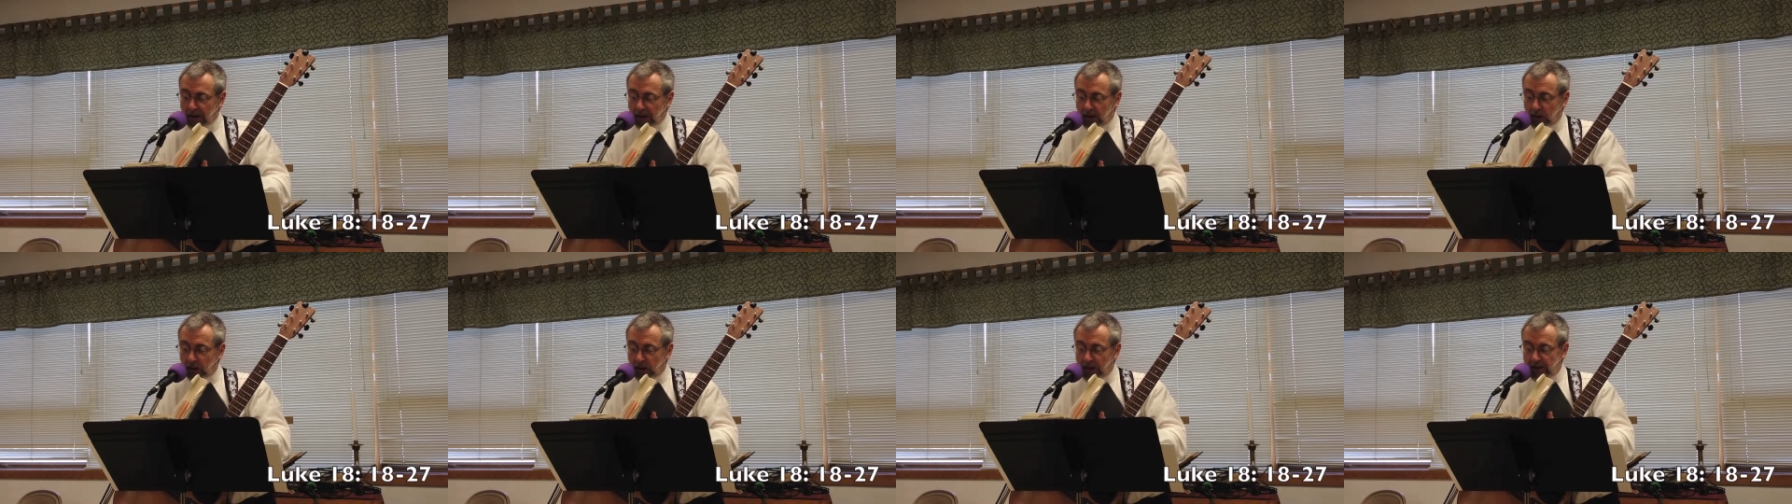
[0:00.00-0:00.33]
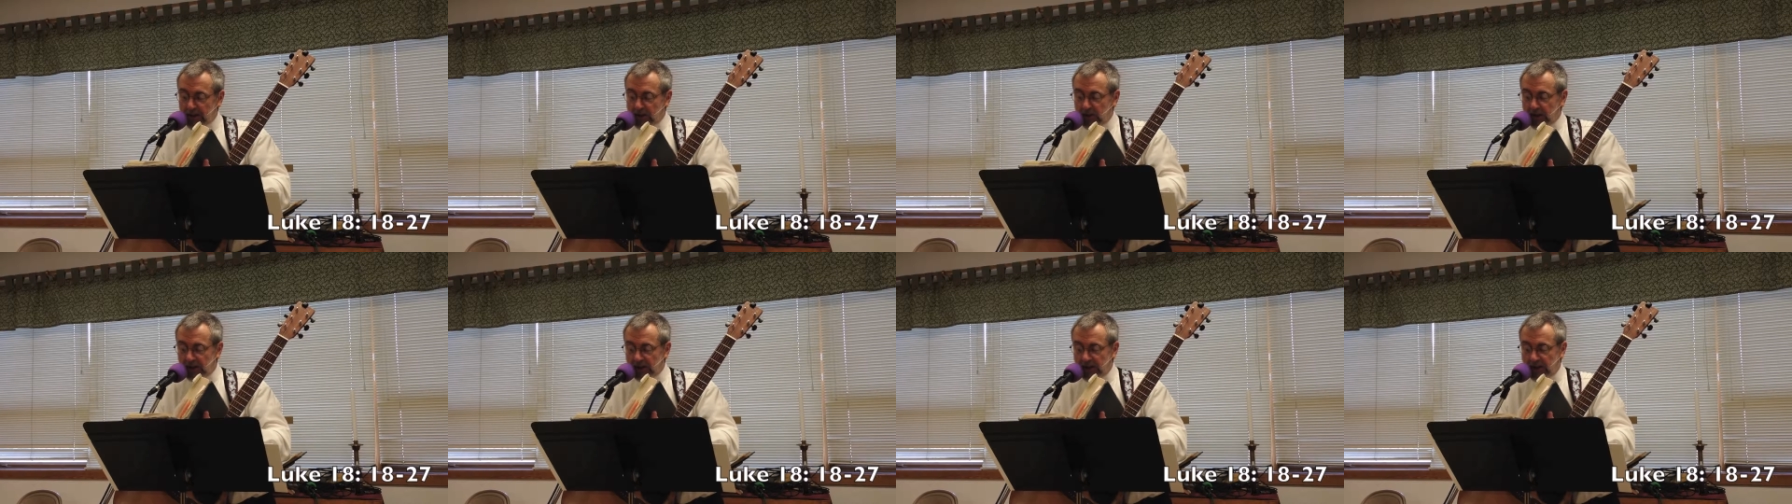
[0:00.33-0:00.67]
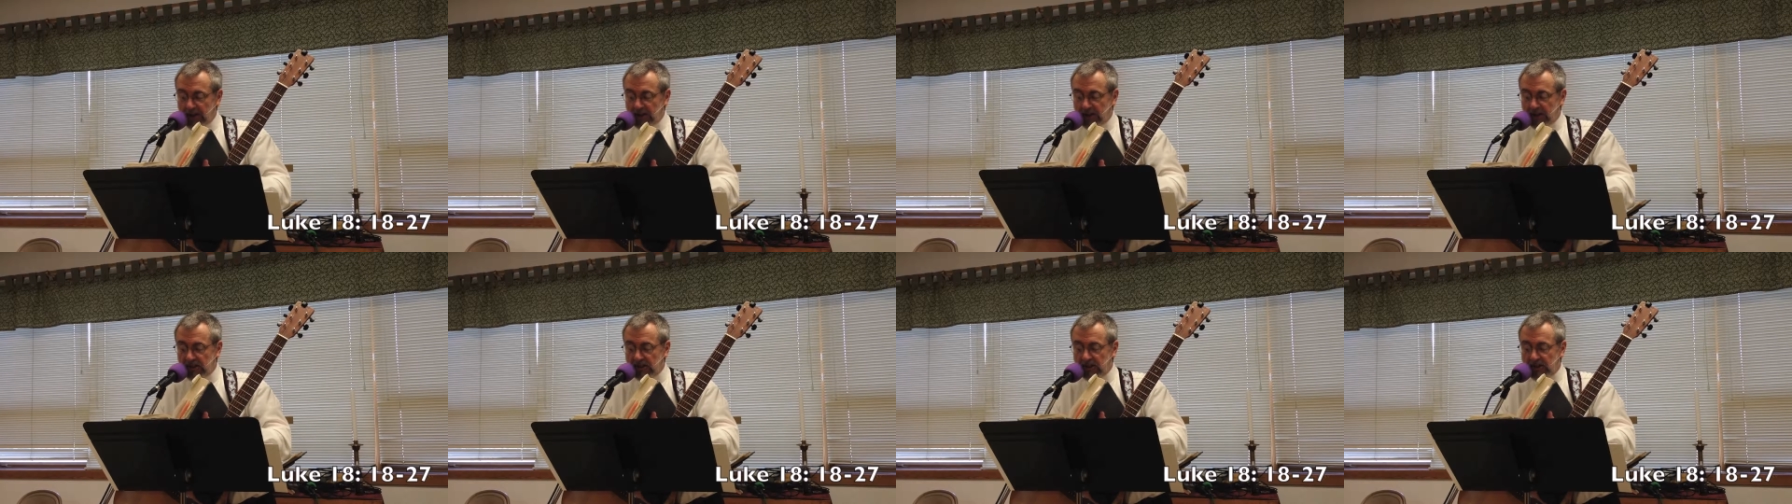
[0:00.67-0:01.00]
to question
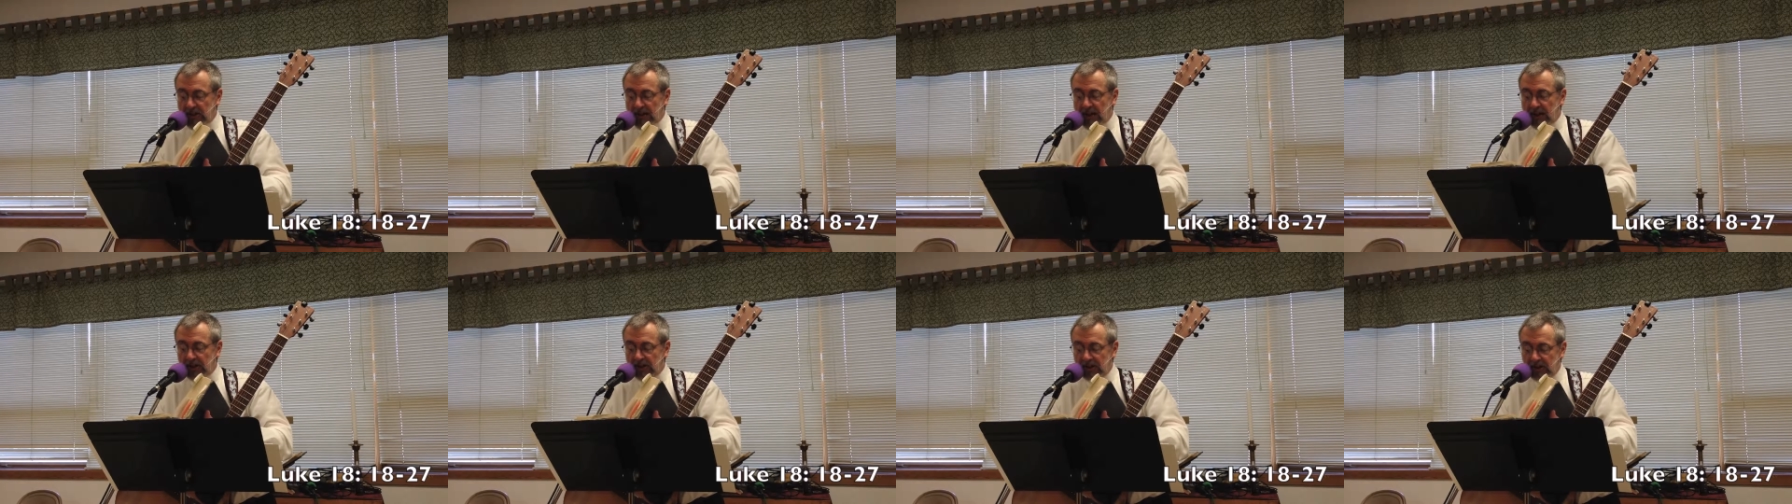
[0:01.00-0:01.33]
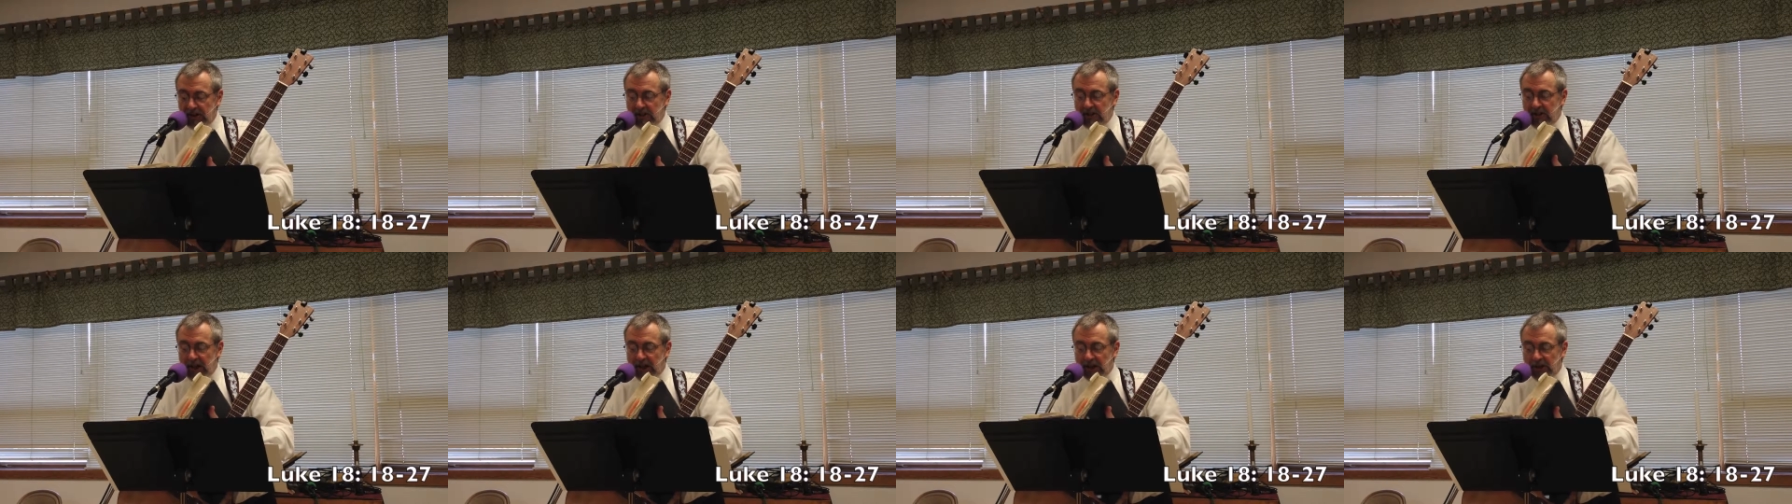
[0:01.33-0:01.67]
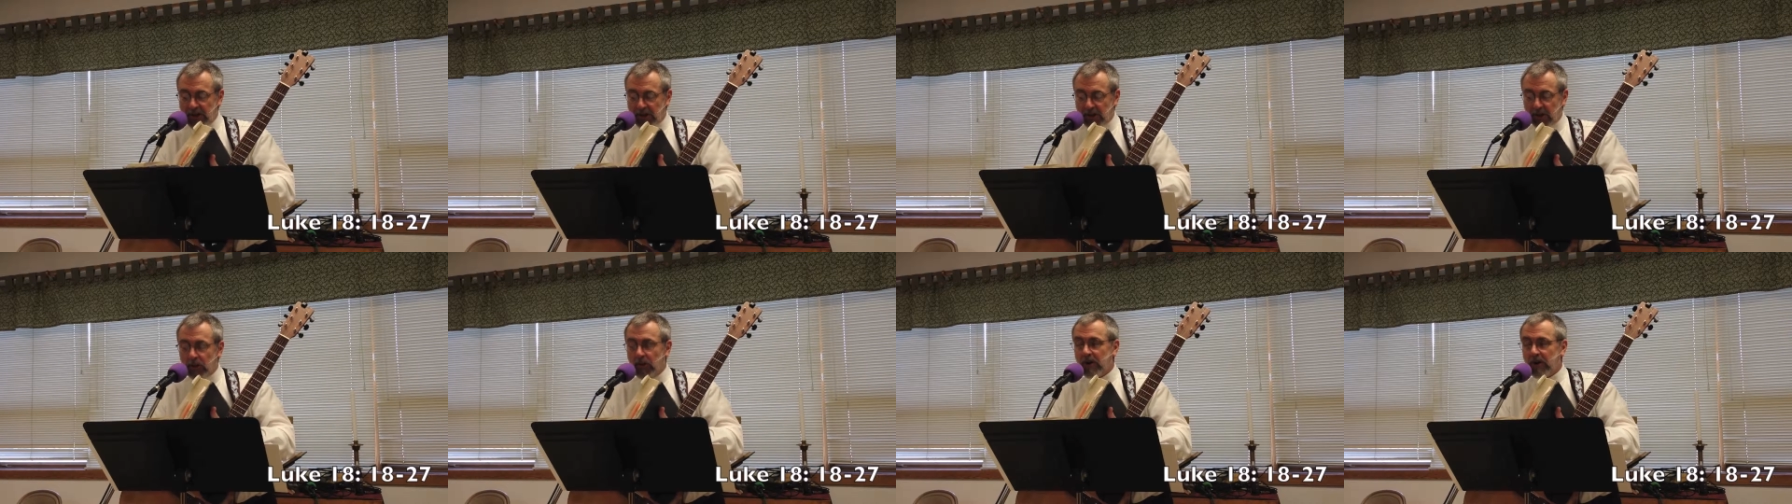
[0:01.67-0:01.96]
Jesus, saying, Good teacher,